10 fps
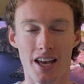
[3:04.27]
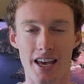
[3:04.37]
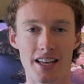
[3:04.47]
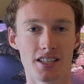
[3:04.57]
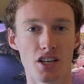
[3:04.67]

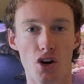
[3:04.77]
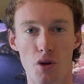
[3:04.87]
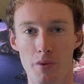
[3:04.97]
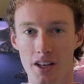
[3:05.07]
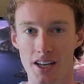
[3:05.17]
into
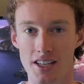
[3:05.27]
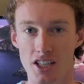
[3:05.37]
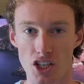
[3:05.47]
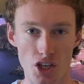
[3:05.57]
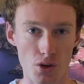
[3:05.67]
Notability
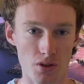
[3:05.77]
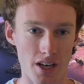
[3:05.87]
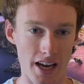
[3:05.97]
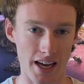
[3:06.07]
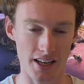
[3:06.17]
to use
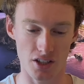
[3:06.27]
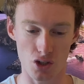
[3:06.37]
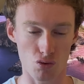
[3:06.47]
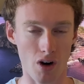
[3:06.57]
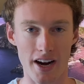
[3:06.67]
and
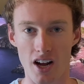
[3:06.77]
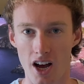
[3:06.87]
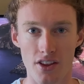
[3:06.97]
to write on.